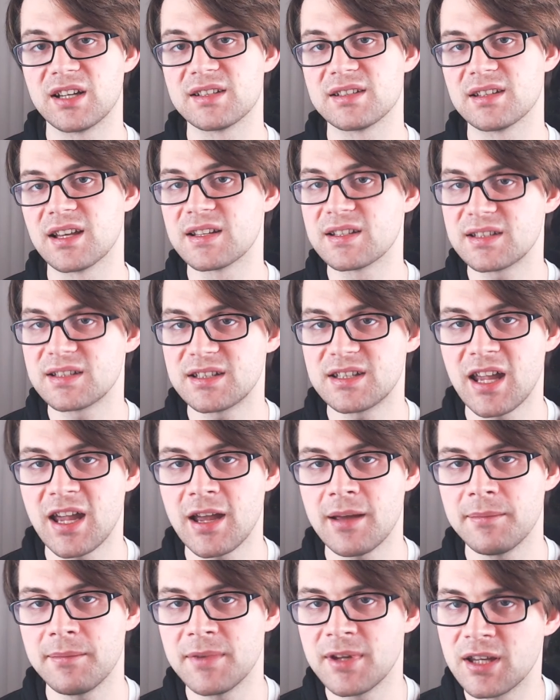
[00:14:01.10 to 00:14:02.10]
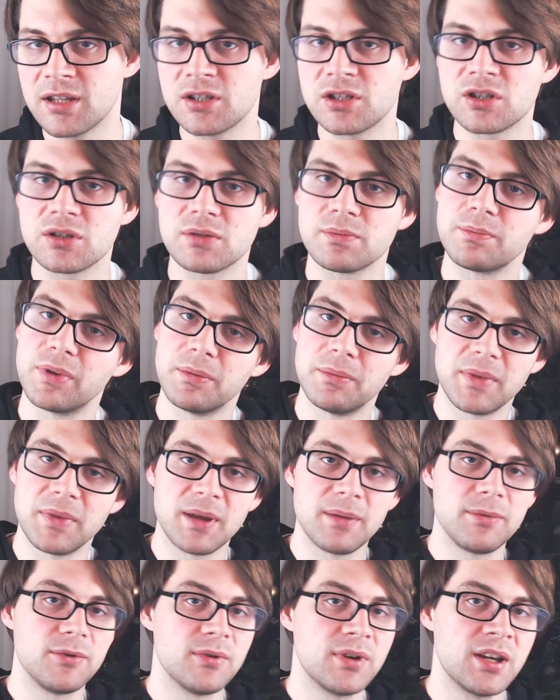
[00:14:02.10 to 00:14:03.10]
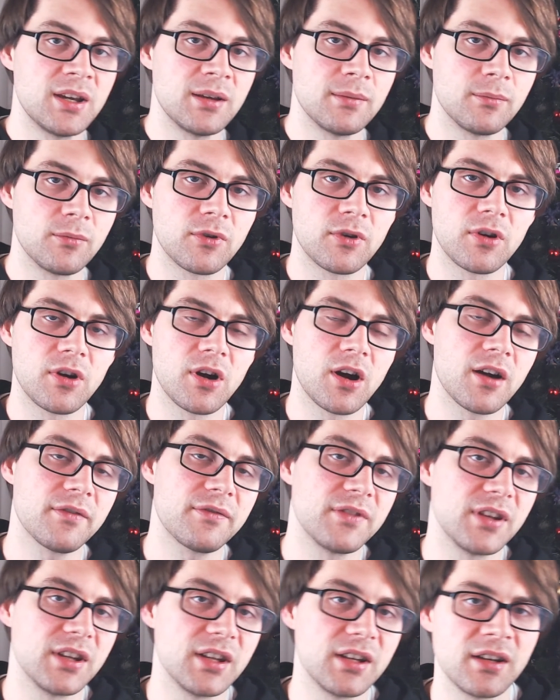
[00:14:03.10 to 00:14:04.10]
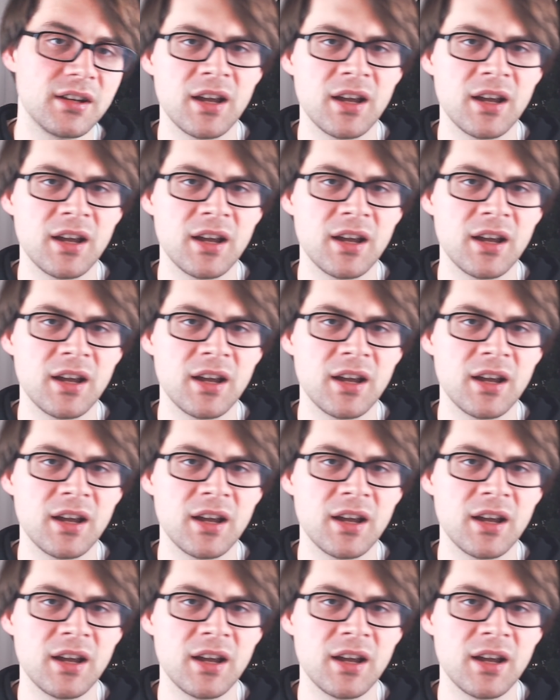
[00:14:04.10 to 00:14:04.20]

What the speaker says: less damage, but maybe you hit more often.